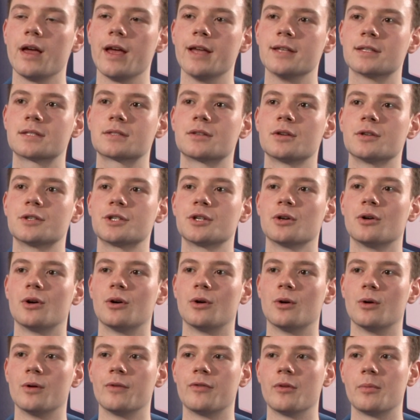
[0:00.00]
It's to
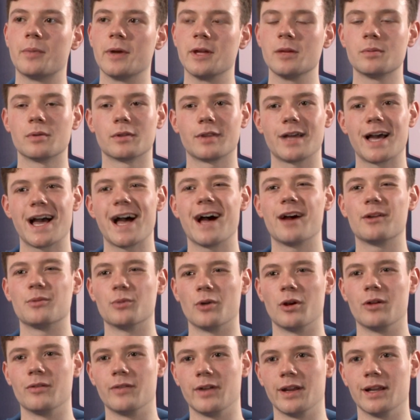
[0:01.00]
show other people that hard
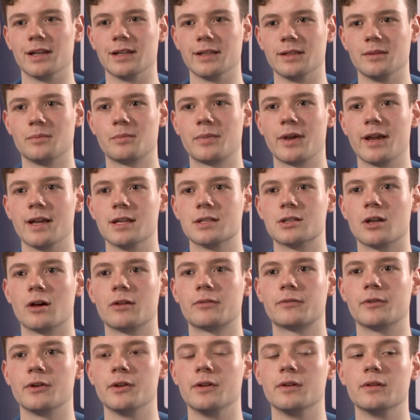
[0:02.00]
work really pays
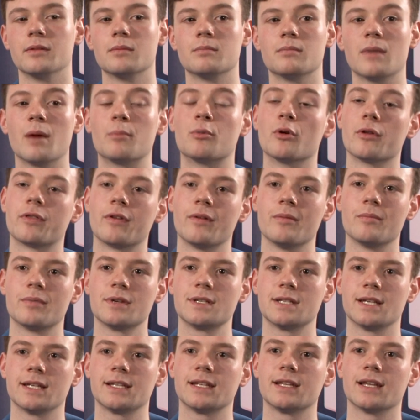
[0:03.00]
off, and my brother in
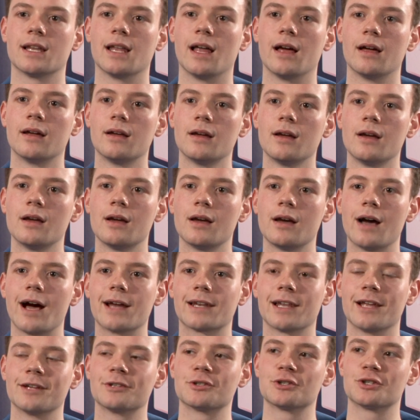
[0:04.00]
particular,
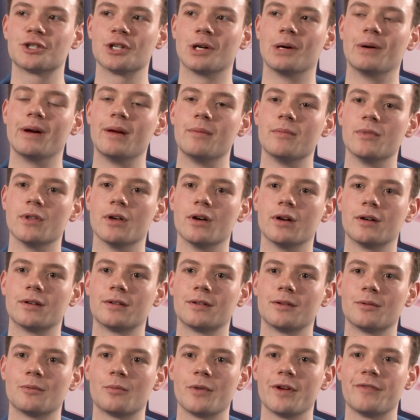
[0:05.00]
I'd like to show him that
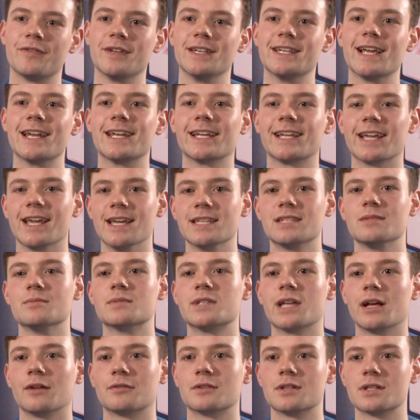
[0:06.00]
if he dedicates
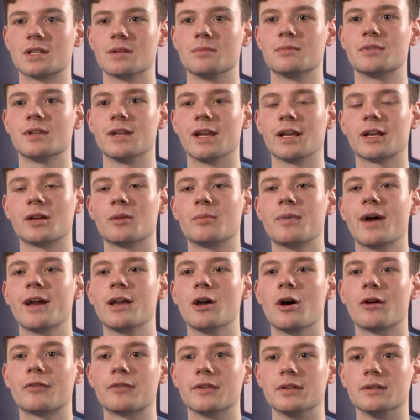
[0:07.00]
himself to something, it can pay
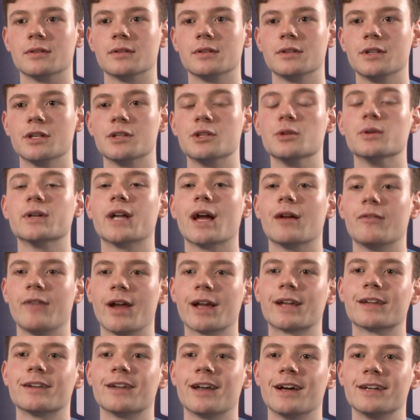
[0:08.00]
off and you do get
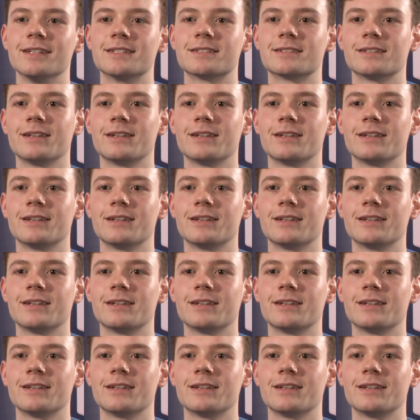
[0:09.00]
recognised.